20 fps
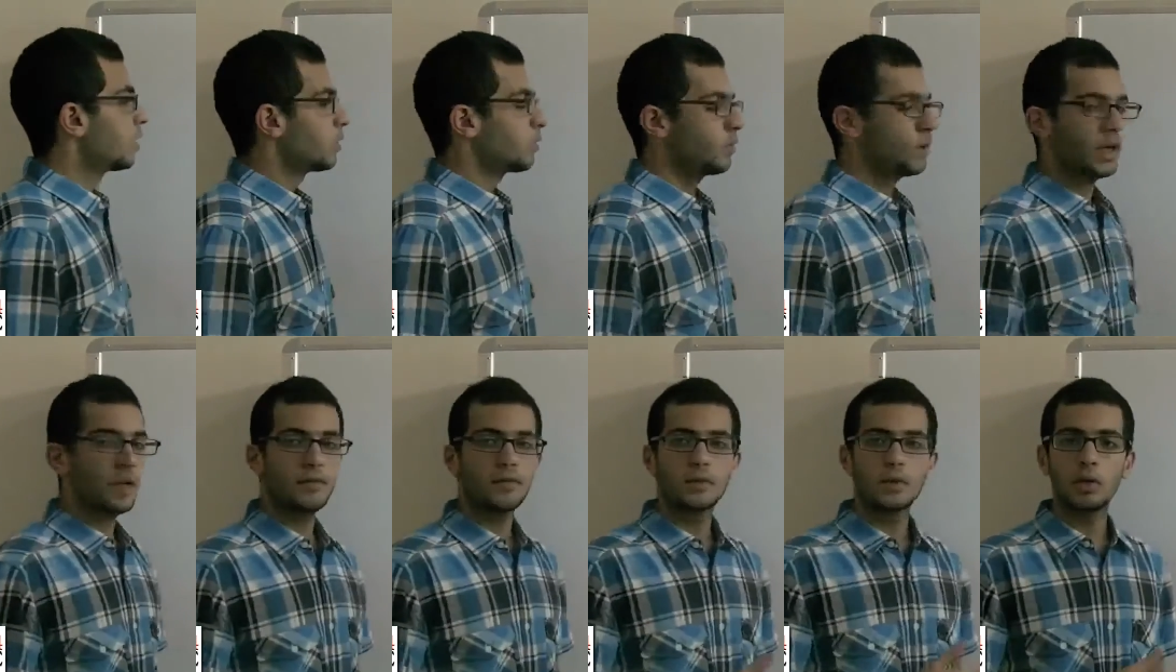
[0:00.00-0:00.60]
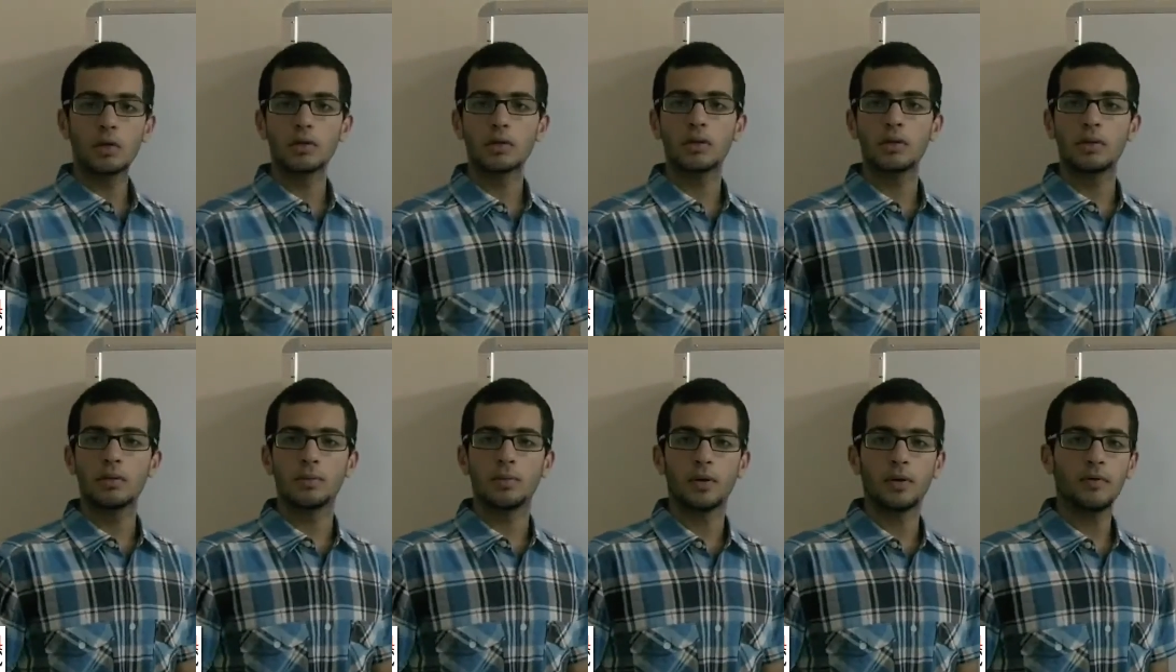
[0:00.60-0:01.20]
We have talked in
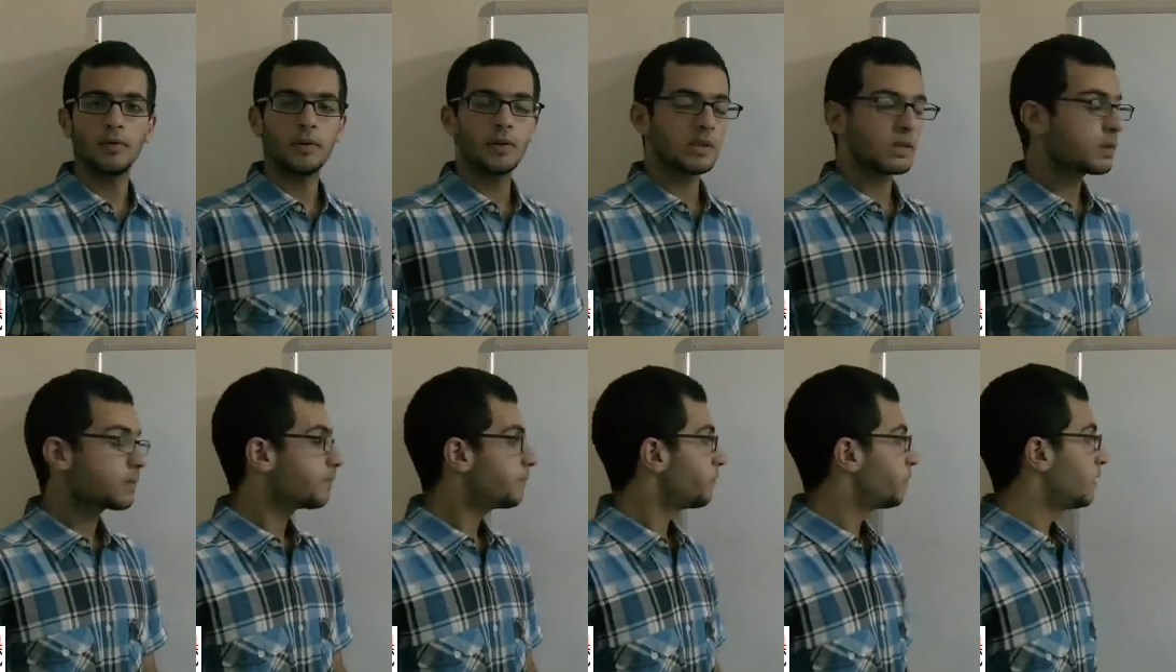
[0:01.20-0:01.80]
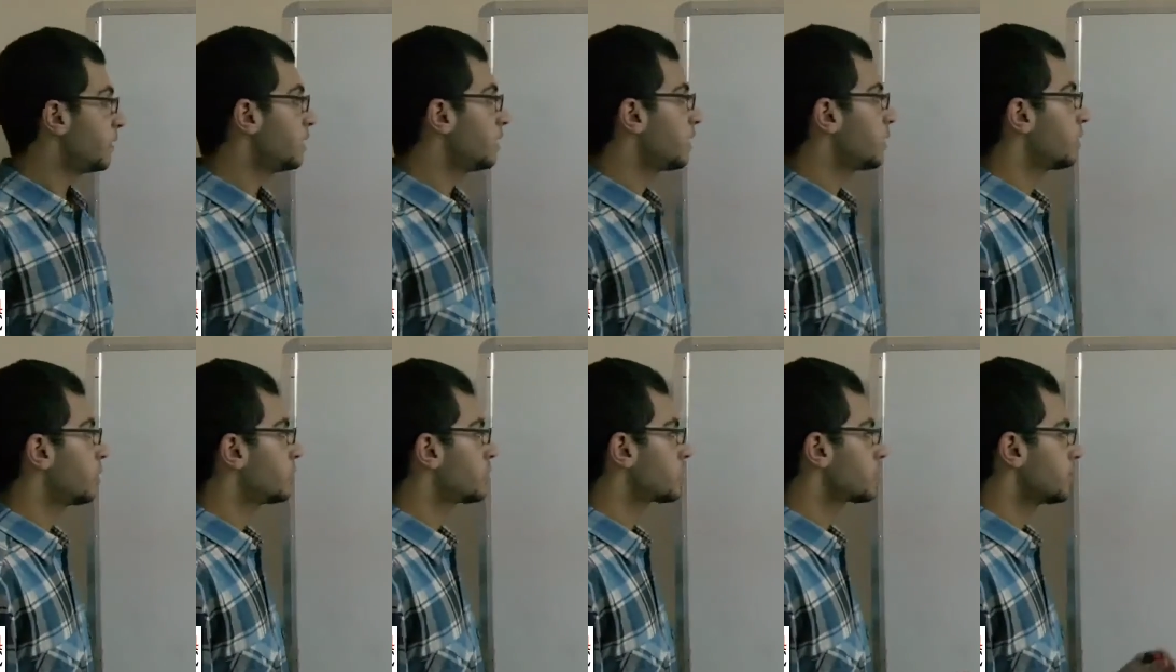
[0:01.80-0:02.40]
the previous
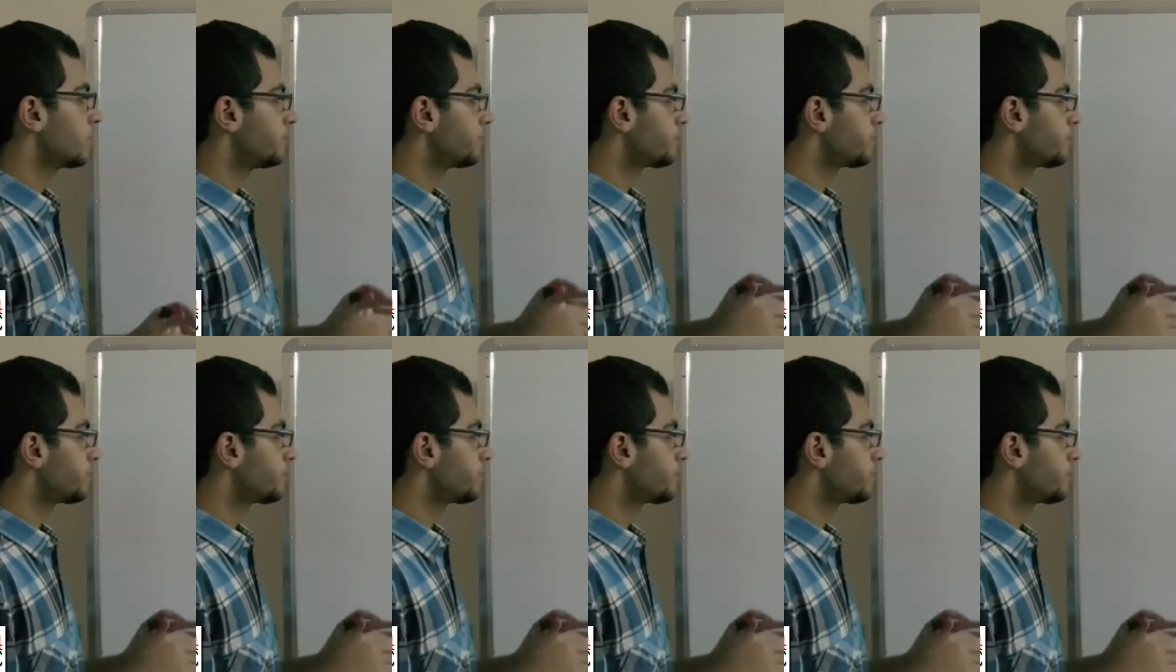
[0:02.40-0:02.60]
videos